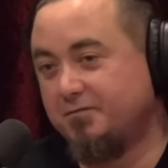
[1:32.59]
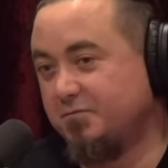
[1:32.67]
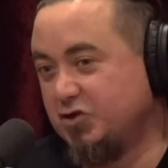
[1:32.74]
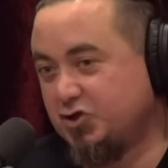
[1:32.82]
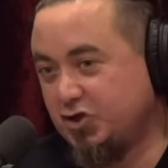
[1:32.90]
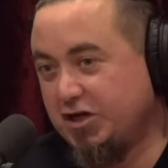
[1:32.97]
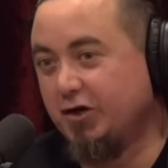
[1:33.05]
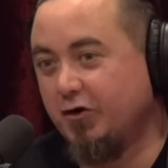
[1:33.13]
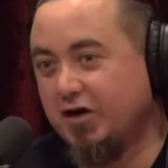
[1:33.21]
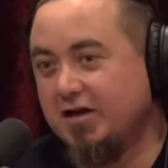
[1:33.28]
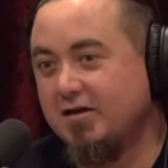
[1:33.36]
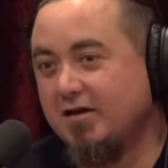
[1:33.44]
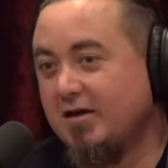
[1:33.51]

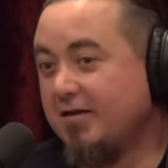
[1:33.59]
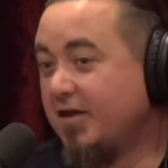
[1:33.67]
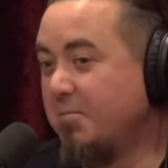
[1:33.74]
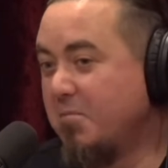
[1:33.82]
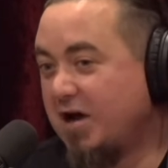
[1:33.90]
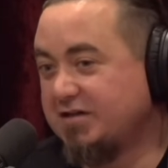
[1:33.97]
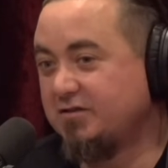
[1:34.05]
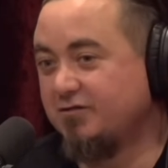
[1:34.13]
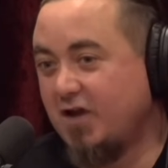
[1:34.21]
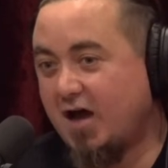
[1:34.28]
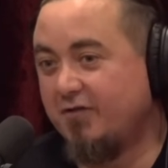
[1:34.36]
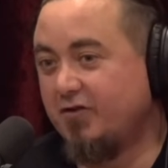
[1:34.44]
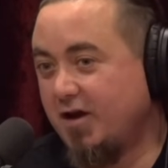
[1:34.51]
machinery that must have
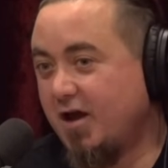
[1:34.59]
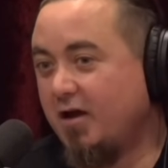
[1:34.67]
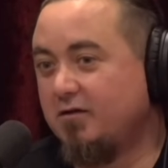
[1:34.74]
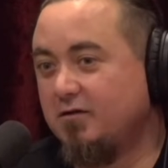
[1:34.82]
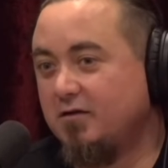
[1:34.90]
carved it out.